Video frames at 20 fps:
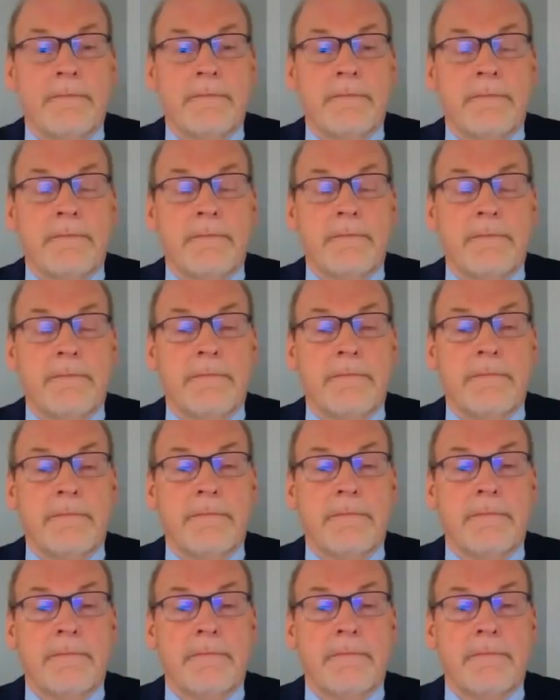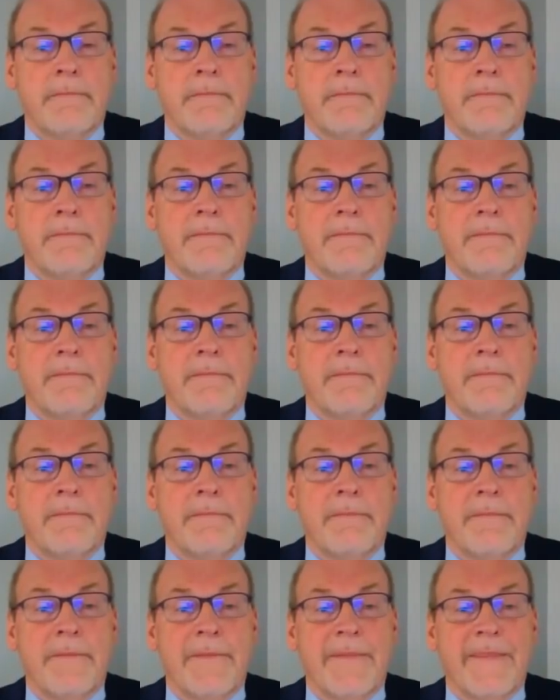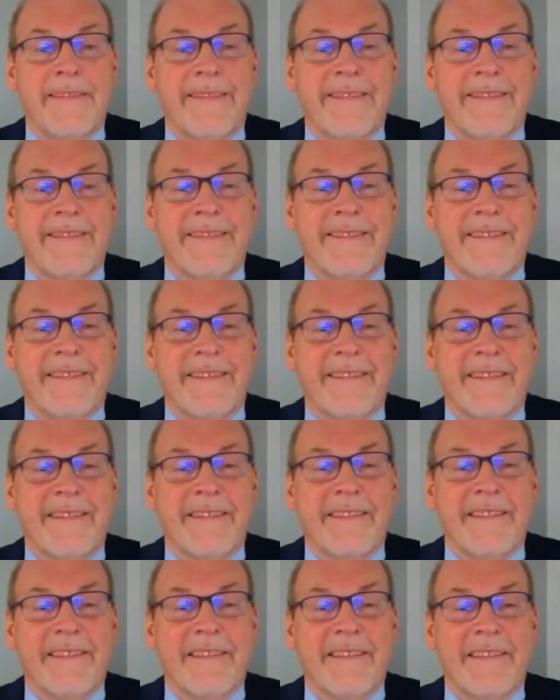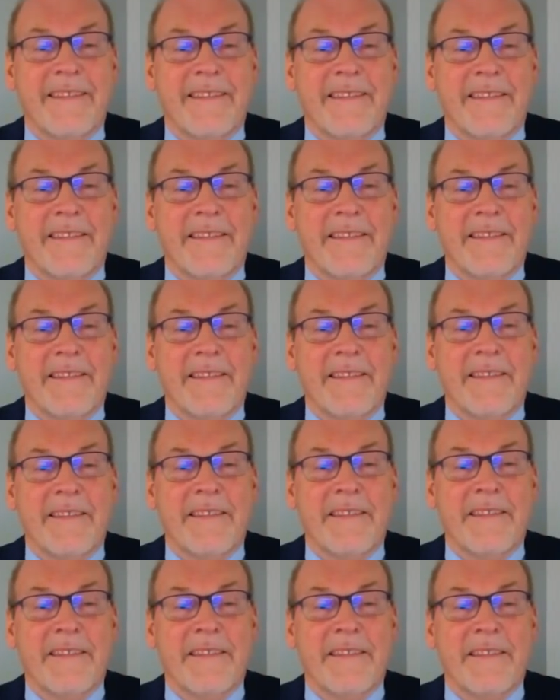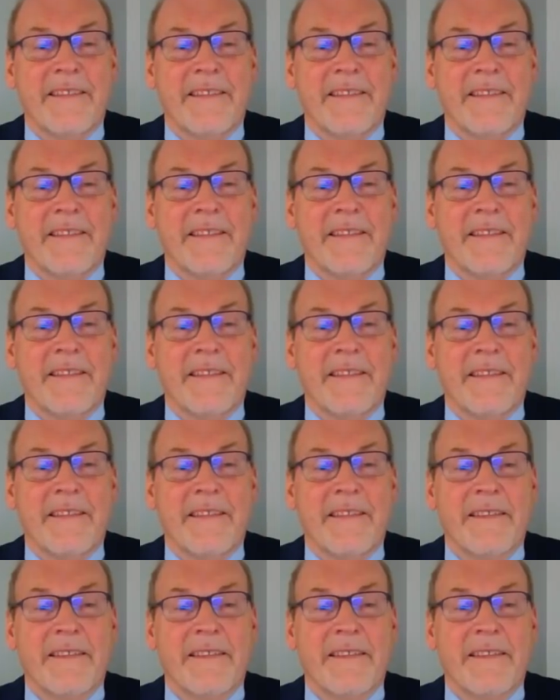[no speech]